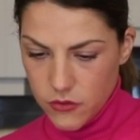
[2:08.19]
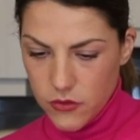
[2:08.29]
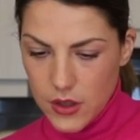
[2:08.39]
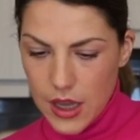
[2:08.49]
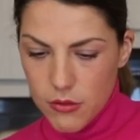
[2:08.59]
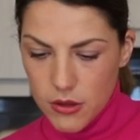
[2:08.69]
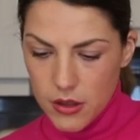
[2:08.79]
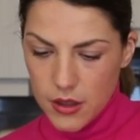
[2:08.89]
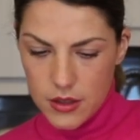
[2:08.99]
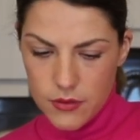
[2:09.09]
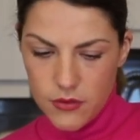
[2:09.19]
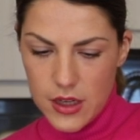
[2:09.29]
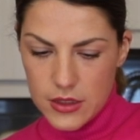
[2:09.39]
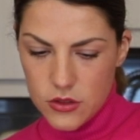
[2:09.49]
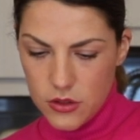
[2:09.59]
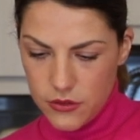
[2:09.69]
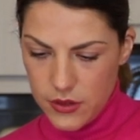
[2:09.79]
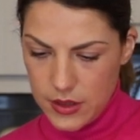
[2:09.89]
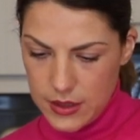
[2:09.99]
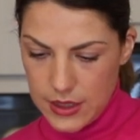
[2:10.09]
Flour a flat
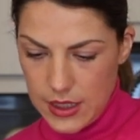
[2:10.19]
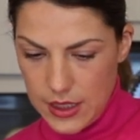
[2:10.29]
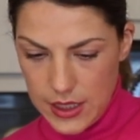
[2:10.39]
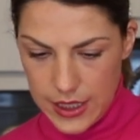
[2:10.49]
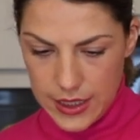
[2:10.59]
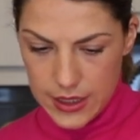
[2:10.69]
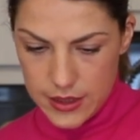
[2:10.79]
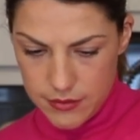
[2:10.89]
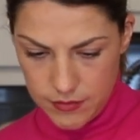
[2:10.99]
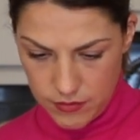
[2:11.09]
surface lightly.